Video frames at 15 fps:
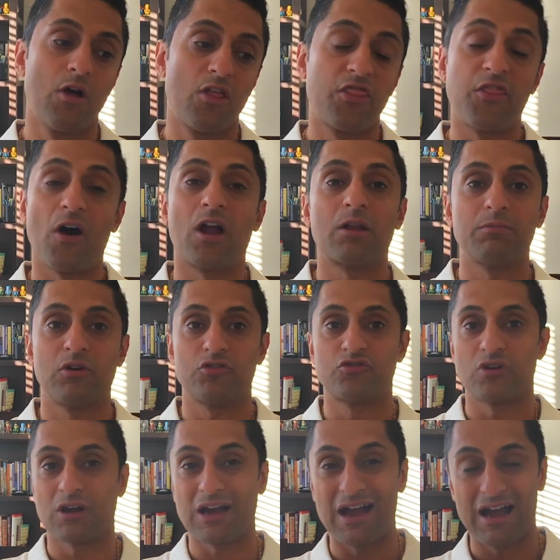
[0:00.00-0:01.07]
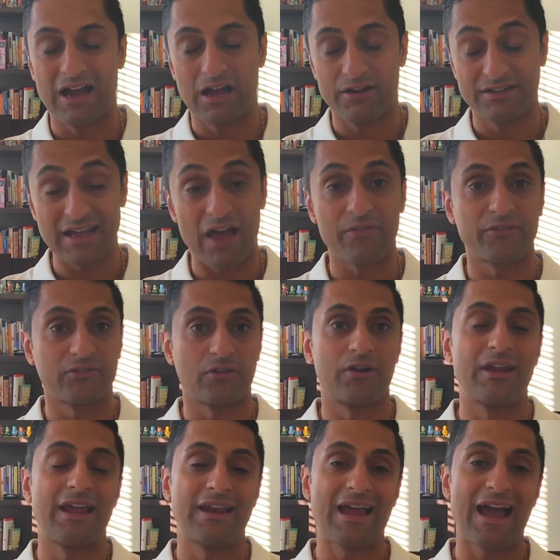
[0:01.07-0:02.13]
thought about death,
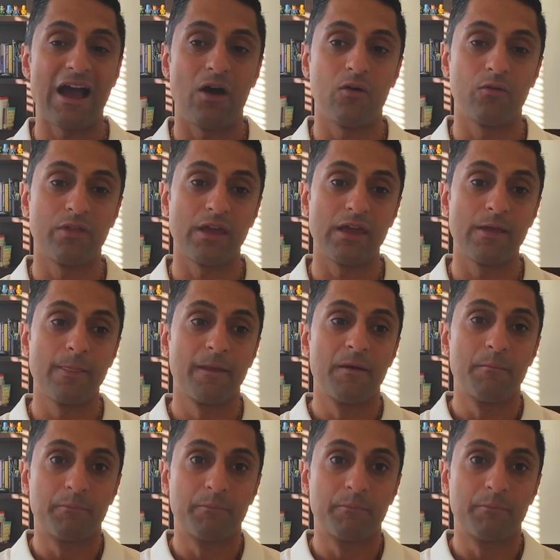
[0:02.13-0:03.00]
and how they